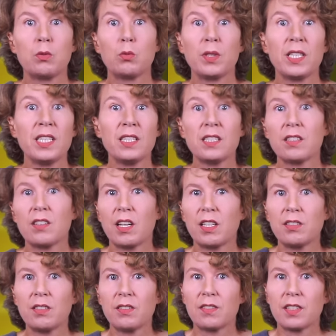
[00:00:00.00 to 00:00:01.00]
read in
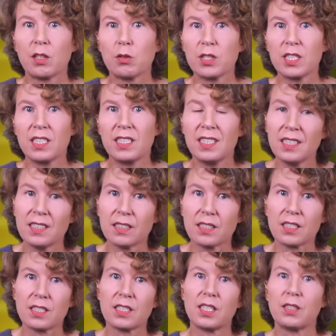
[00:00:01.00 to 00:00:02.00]
100,000 years,